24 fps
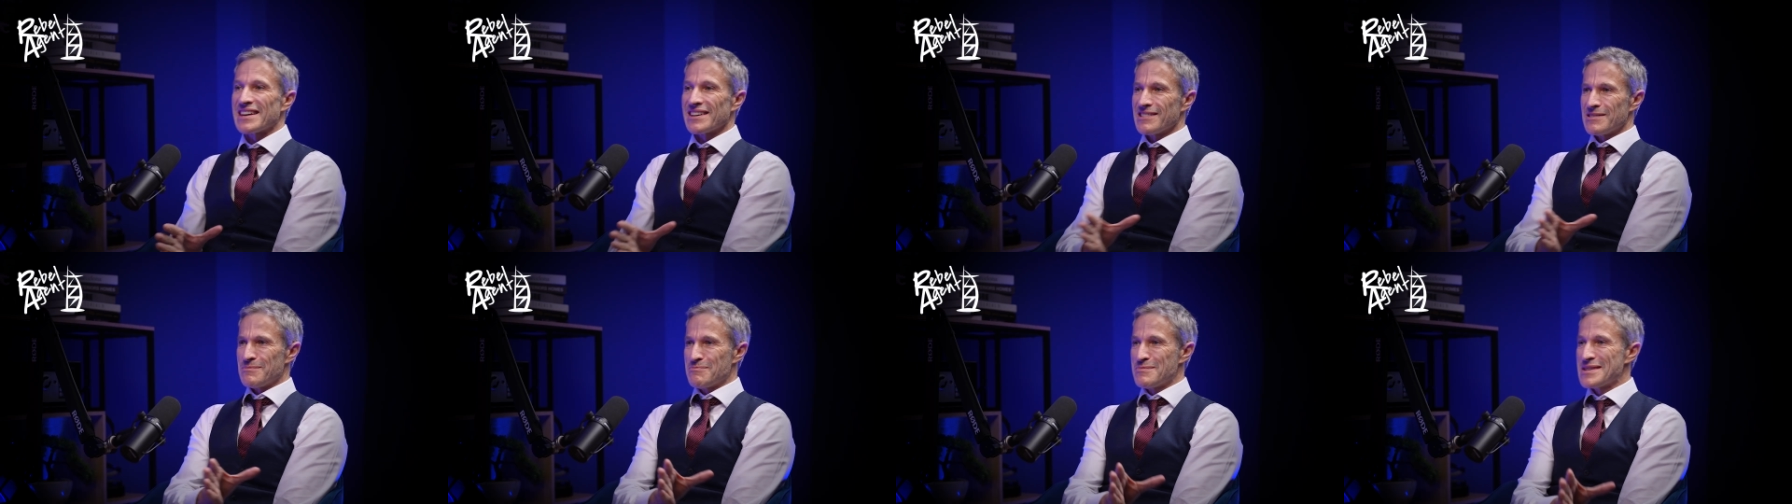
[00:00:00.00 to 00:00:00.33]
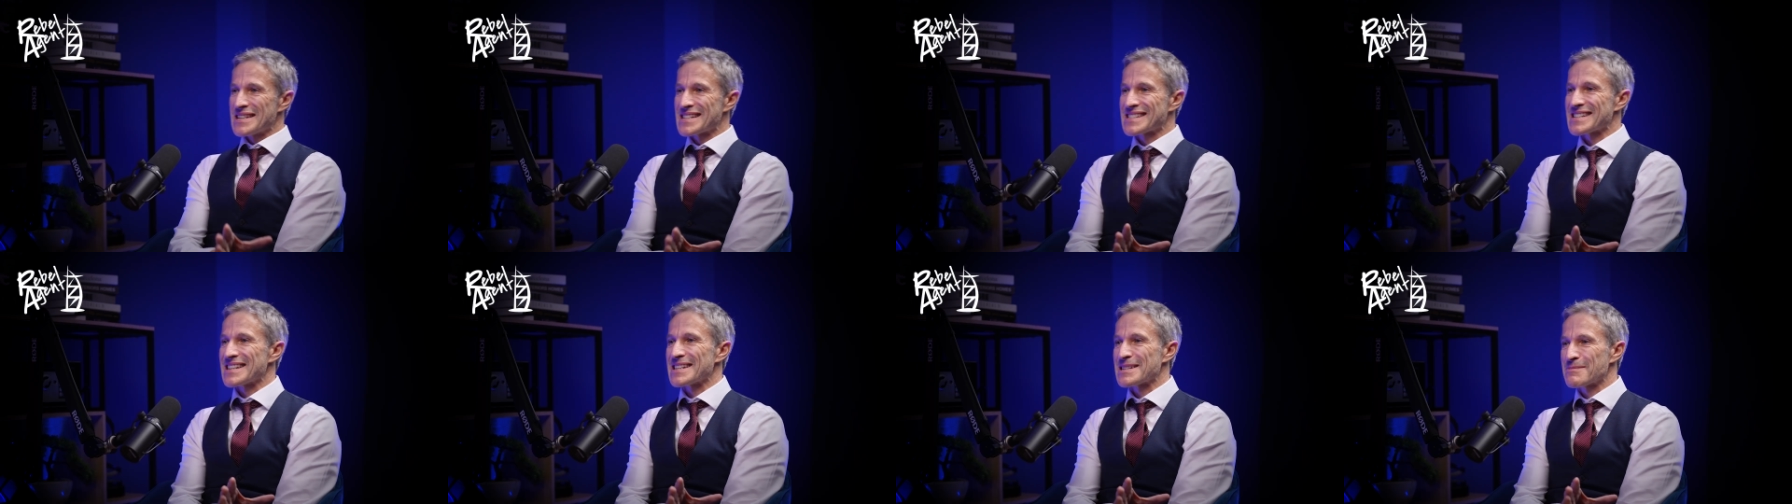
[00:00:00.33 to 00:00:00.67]
being good
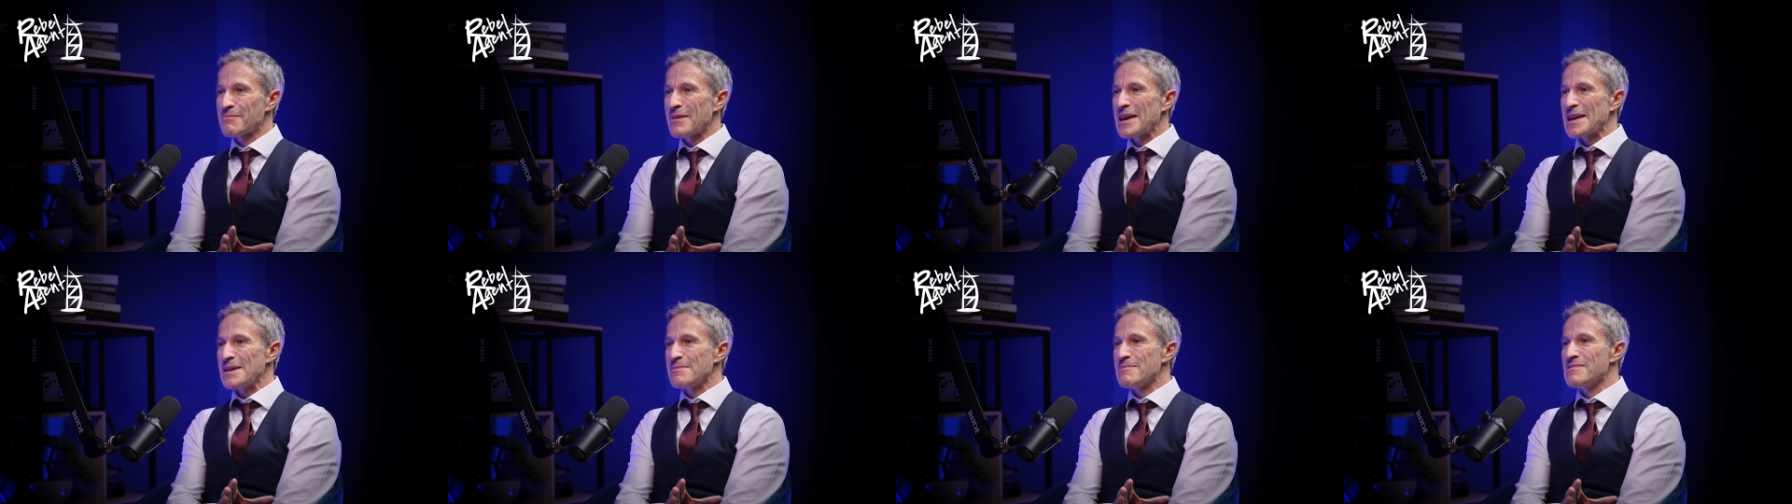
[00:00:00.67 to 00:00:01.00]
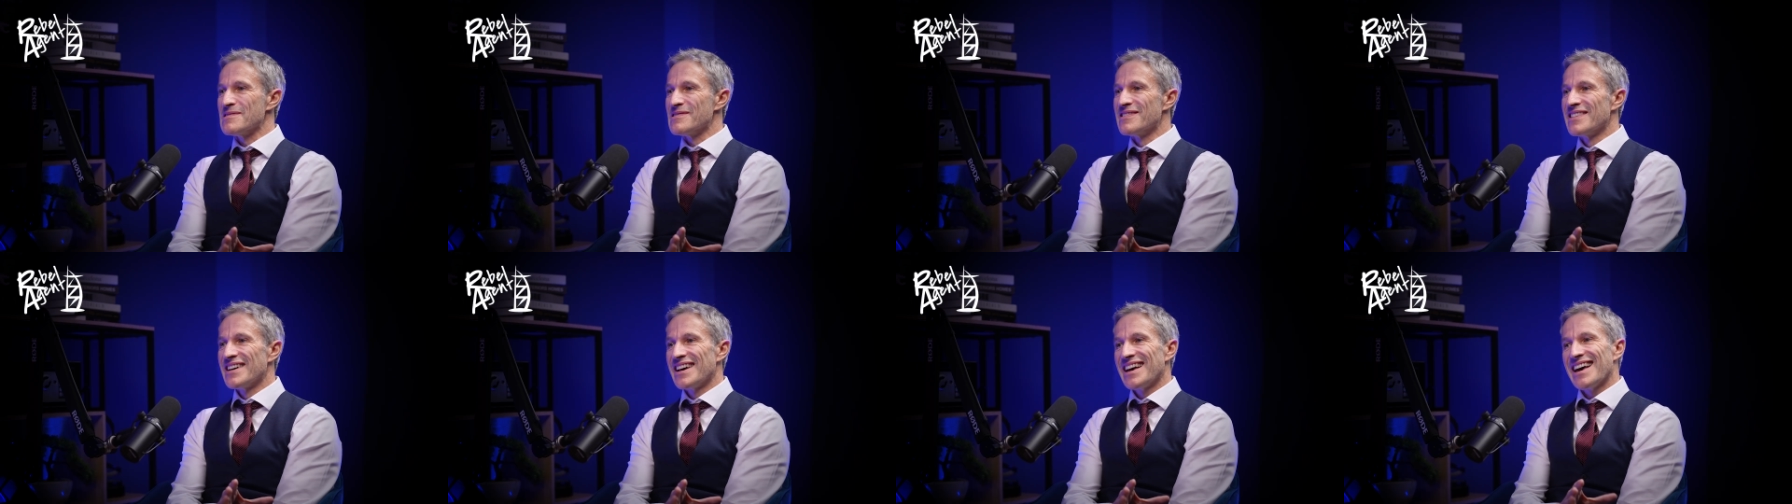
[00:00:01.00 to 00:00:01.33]
business
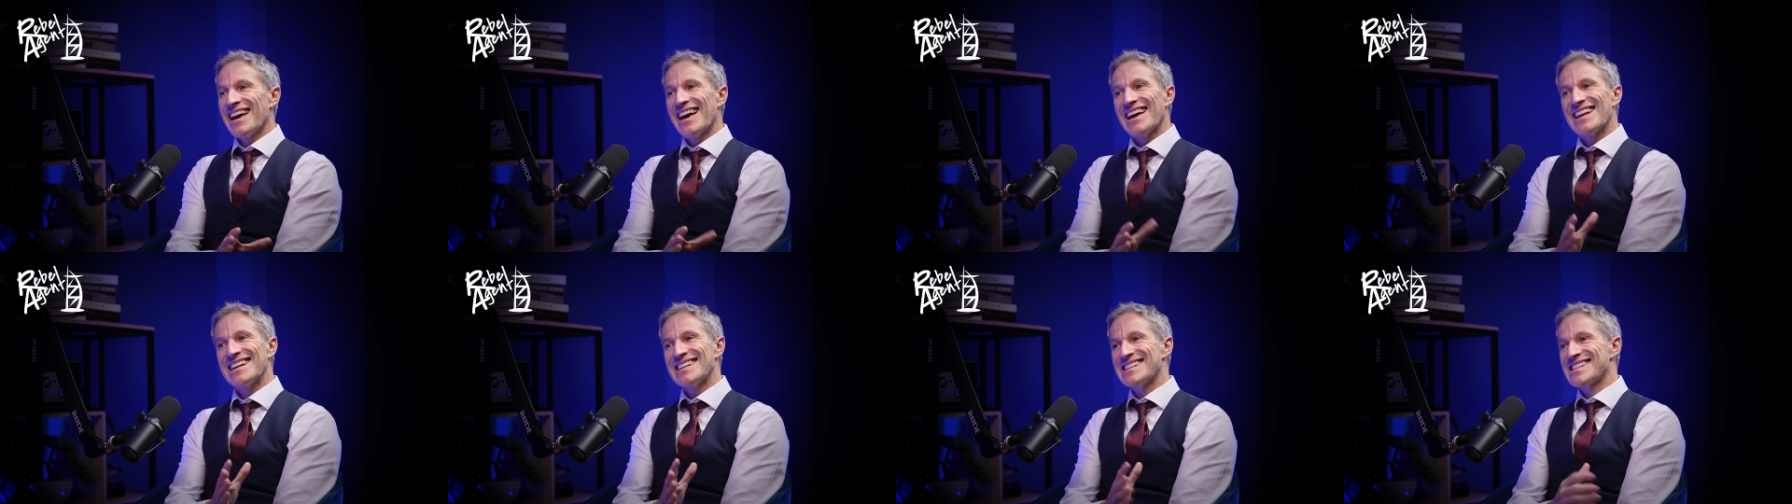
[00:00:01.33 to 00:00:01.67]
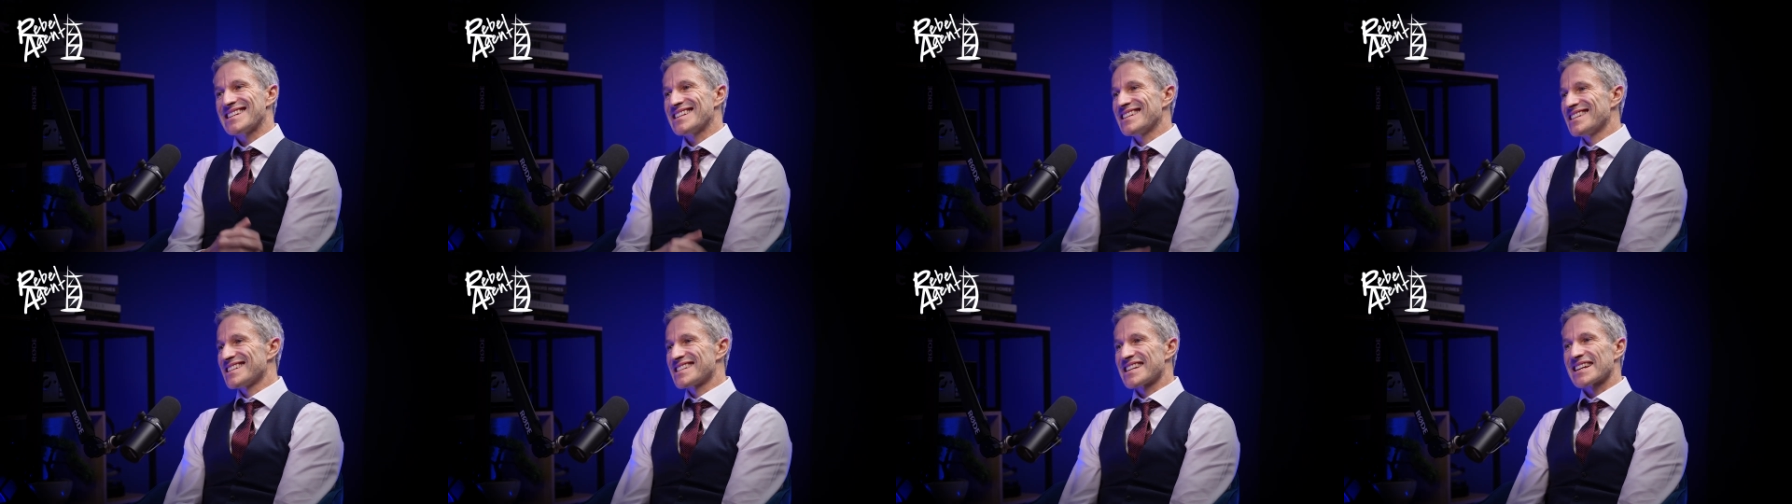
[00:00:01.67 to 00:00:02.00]
people. It's
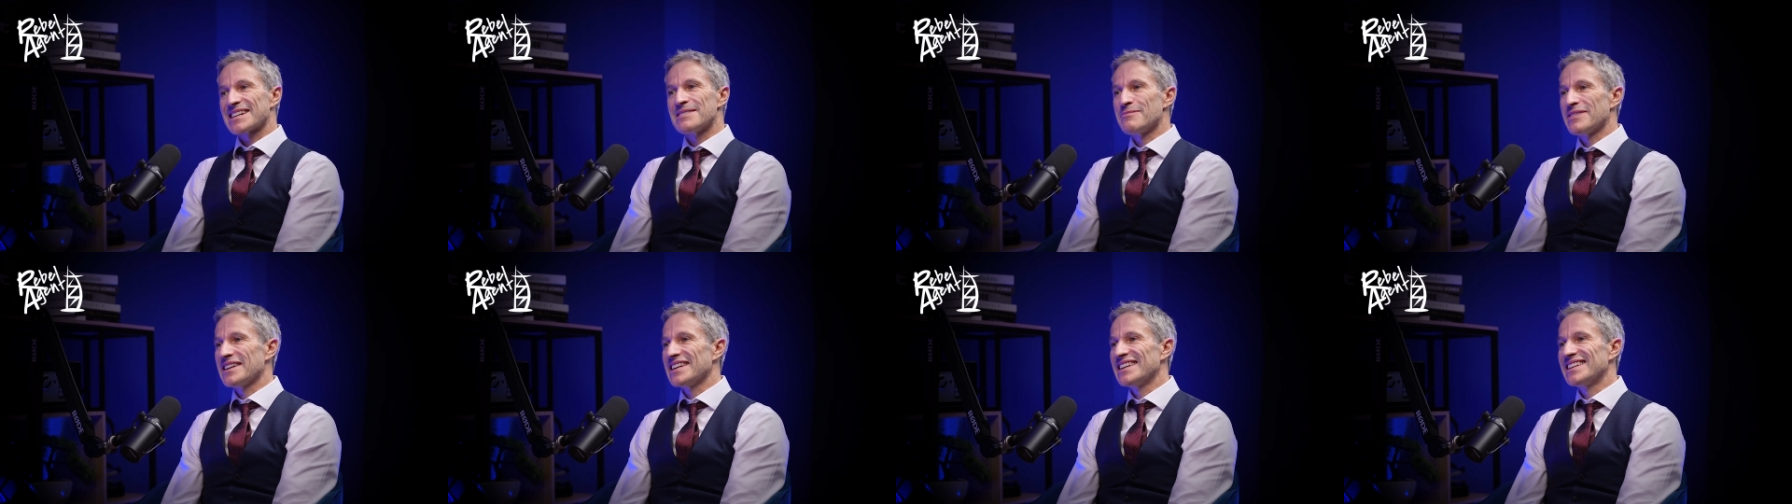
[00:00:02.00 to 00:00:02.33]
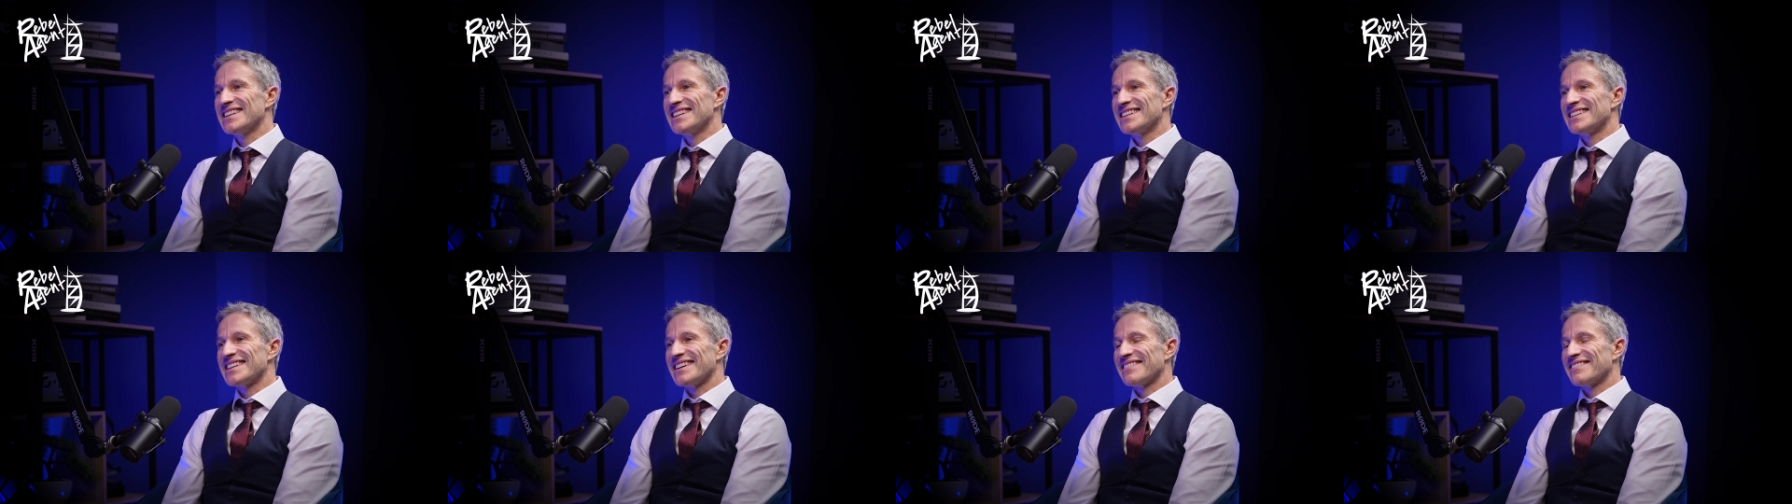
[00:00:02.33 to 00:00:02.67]
a
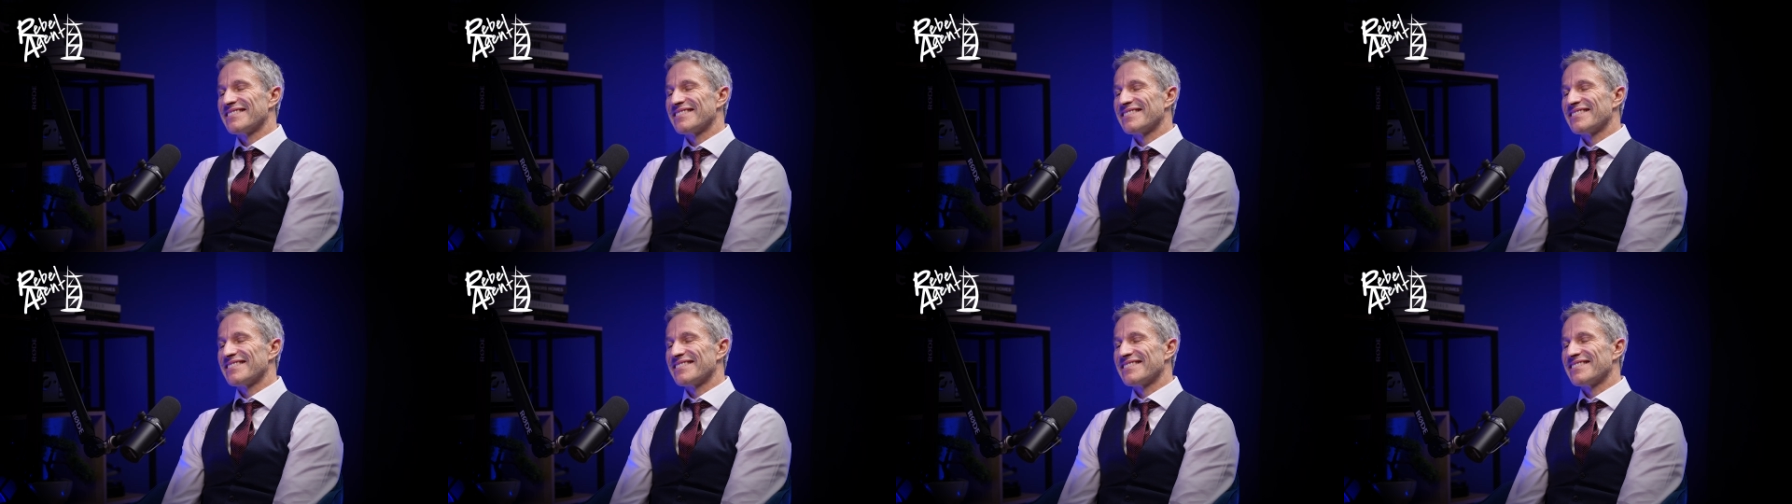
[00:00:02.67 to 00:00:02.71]
completely